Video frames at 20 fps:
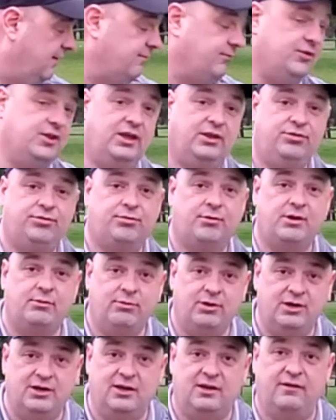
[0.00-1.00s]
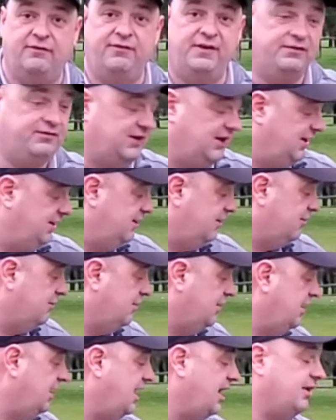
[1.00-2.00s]
the 3 wood in a 15
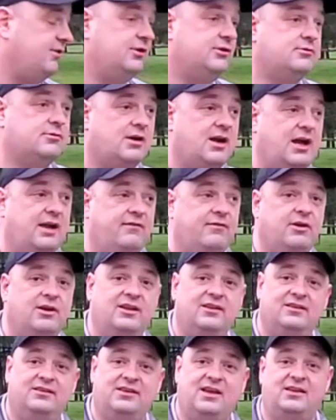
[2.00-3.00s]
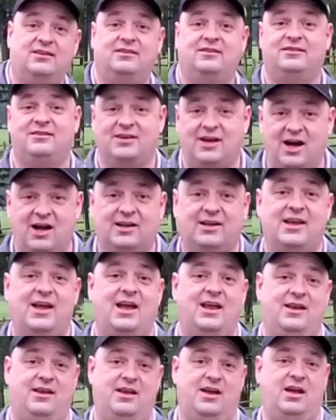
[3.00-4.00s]
degree, and the driver is set stock
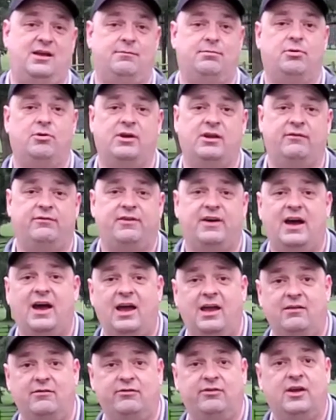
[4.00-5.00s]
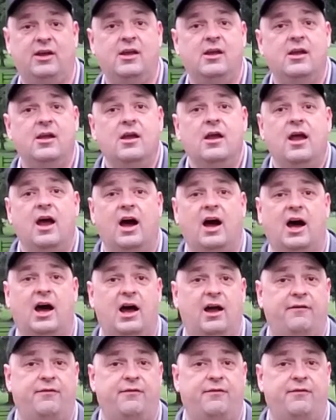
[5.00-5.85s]
at 9.5.